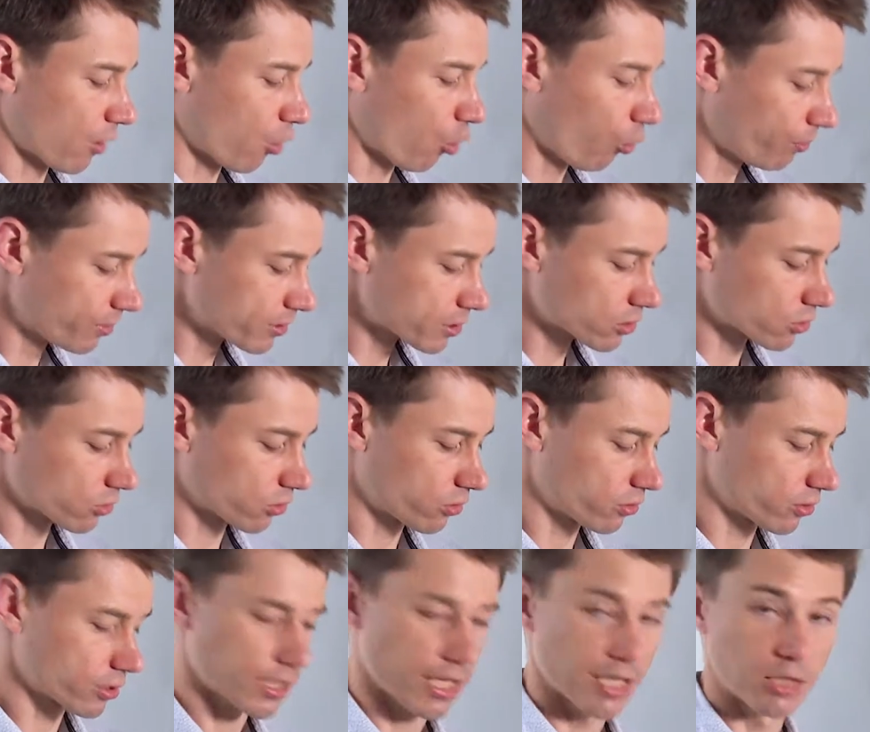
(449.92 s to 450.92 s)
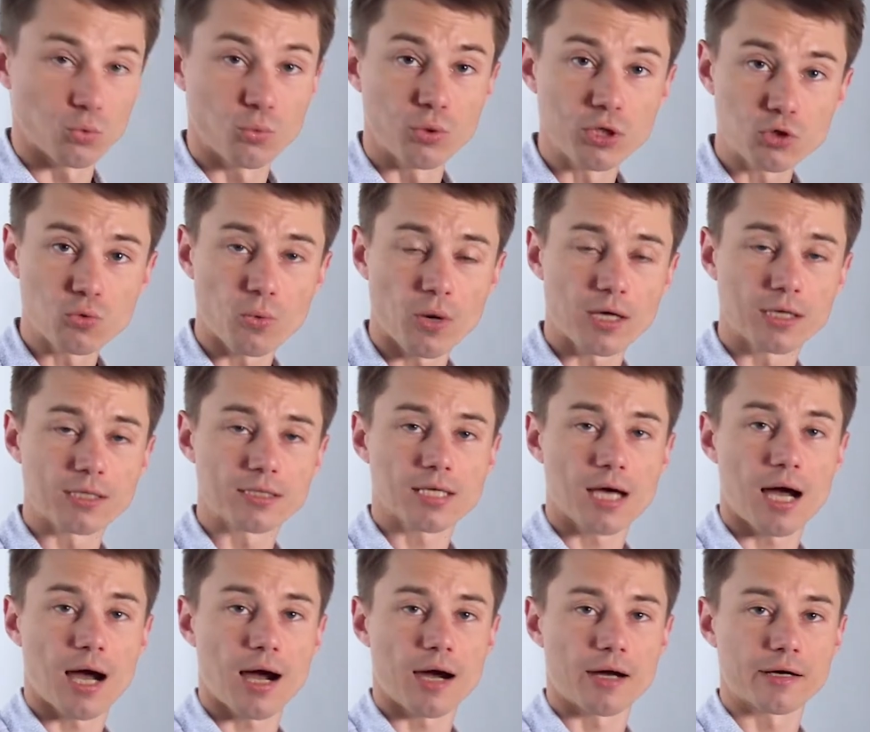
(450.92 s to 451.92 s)
open source and which ones
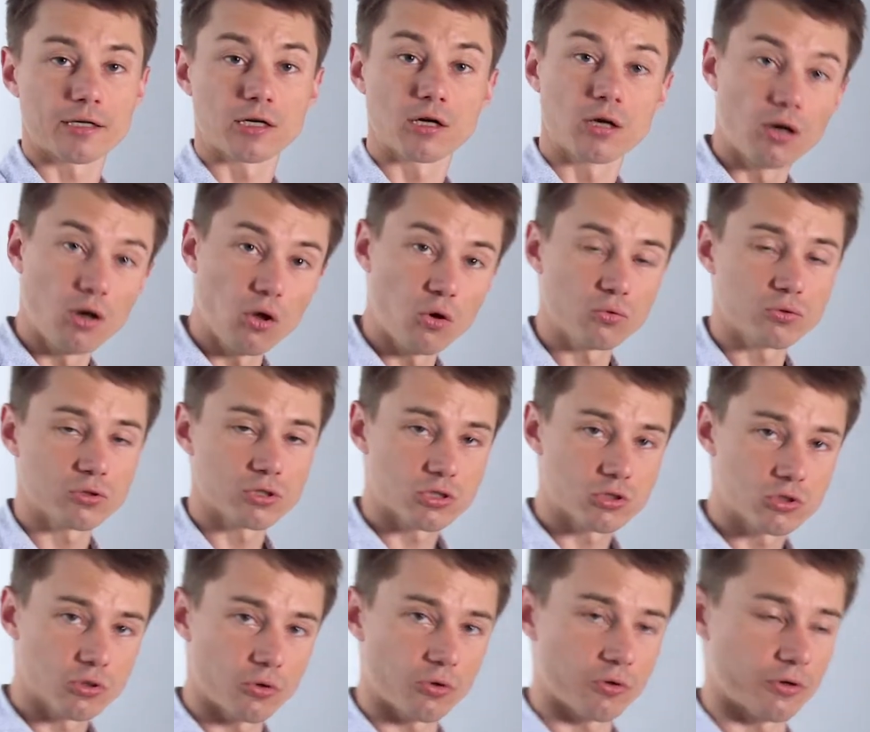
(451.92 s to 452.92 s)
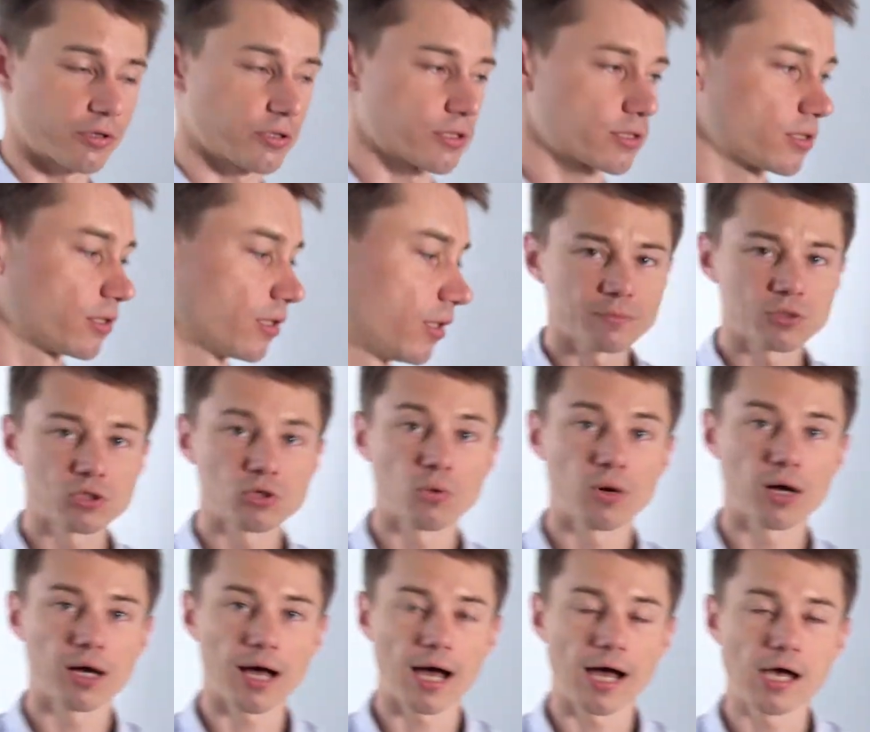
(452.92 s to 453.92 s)
are closed source. So
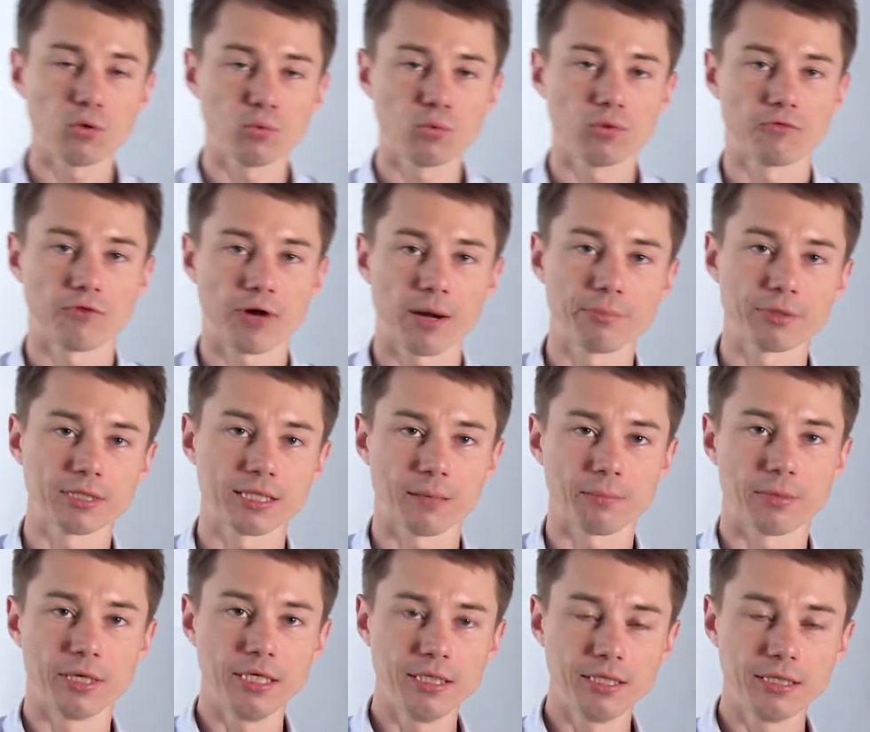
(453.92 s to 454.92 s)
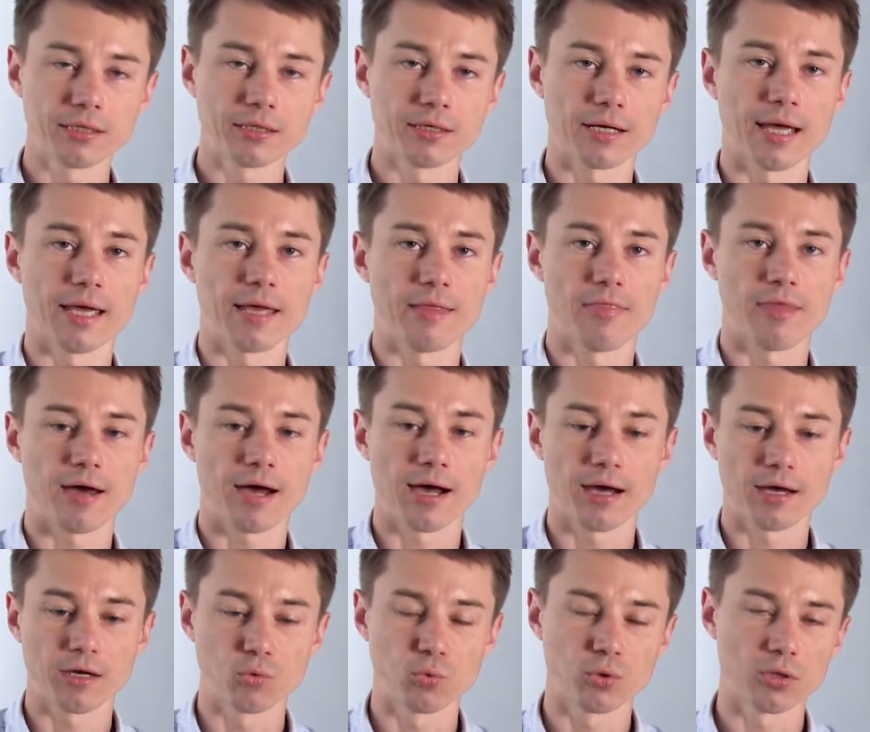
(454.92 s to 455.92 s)
I will wrap it up here, and
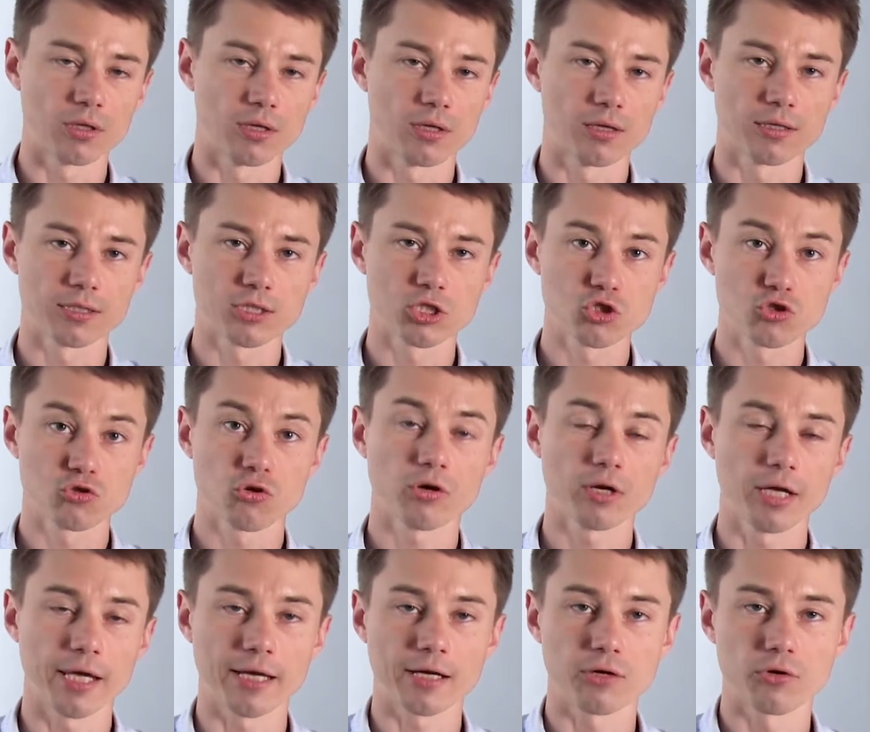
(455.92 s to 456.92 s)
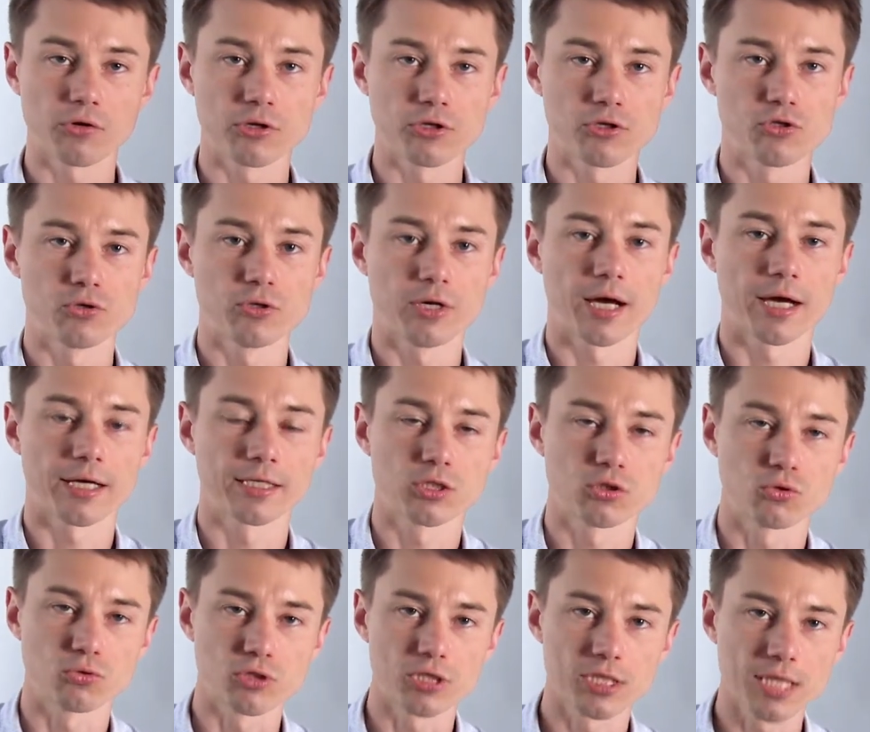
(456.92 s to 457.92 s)
I will strongly encourage you guys
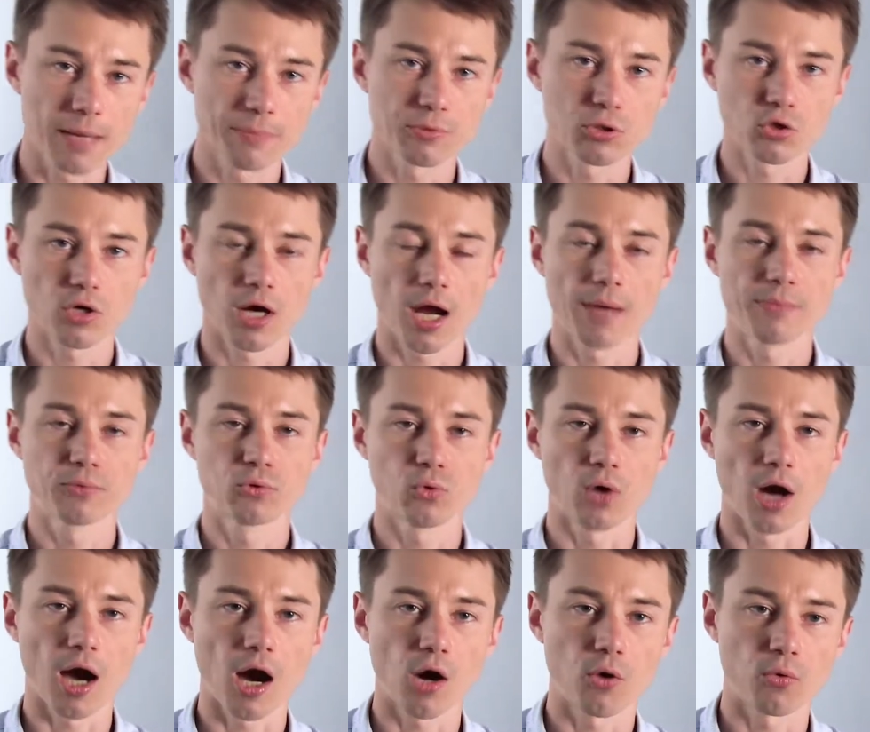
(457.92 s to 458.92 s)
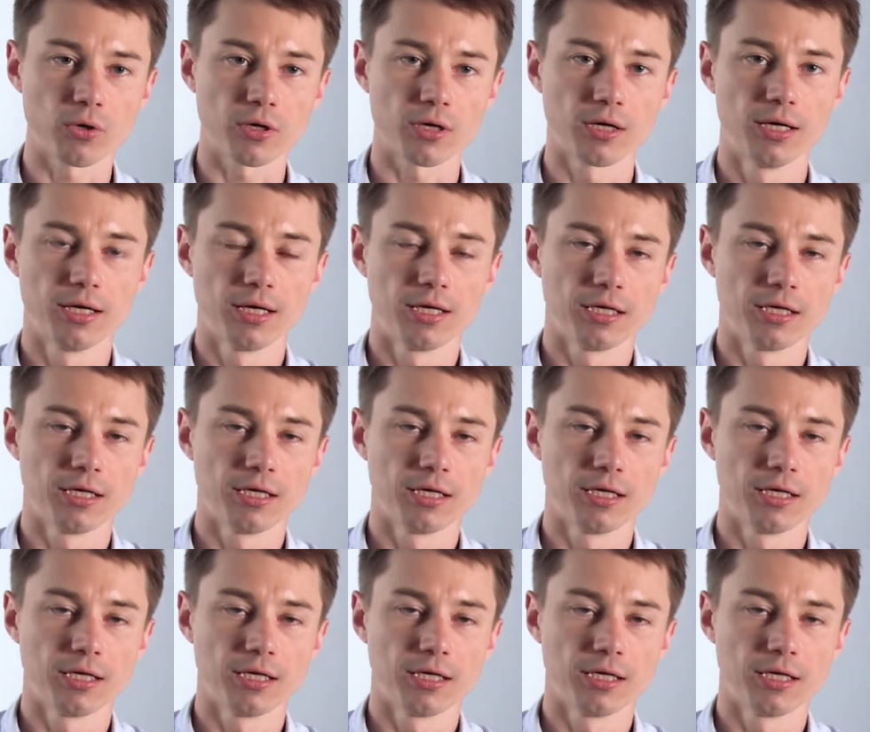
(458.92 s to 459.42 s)
to subscribe to our